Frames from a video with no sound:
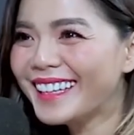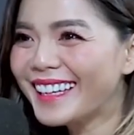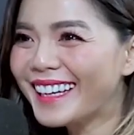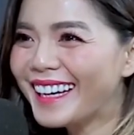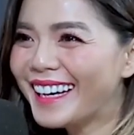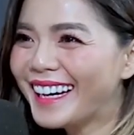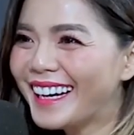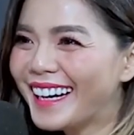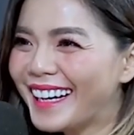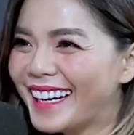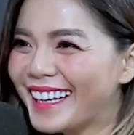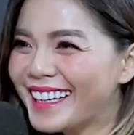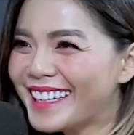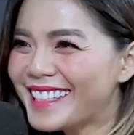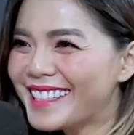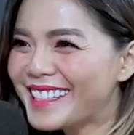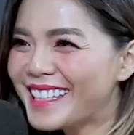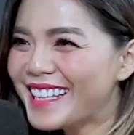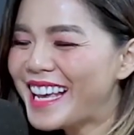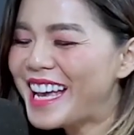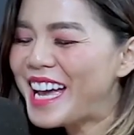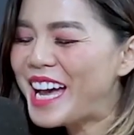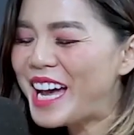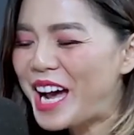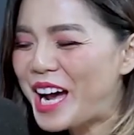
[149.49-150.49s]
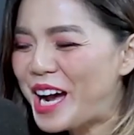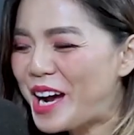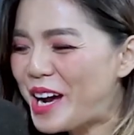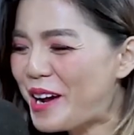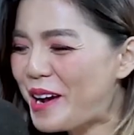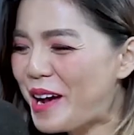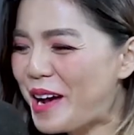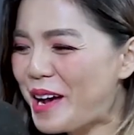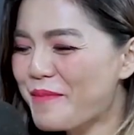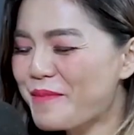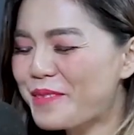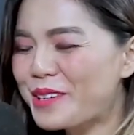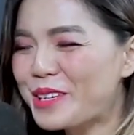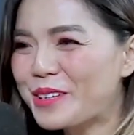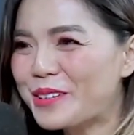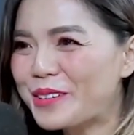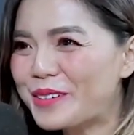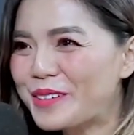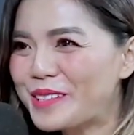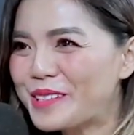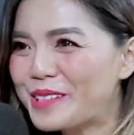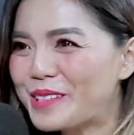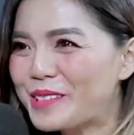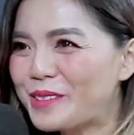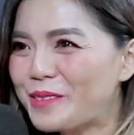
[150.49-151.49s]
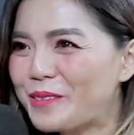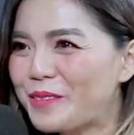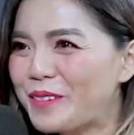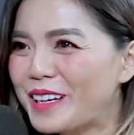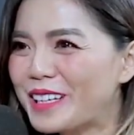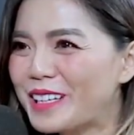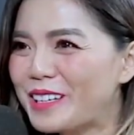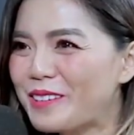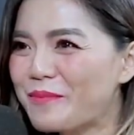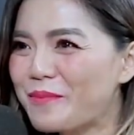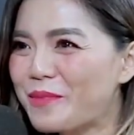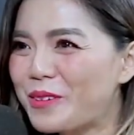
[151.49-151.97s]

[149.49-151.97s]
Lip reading: Sure. I'm curious to find out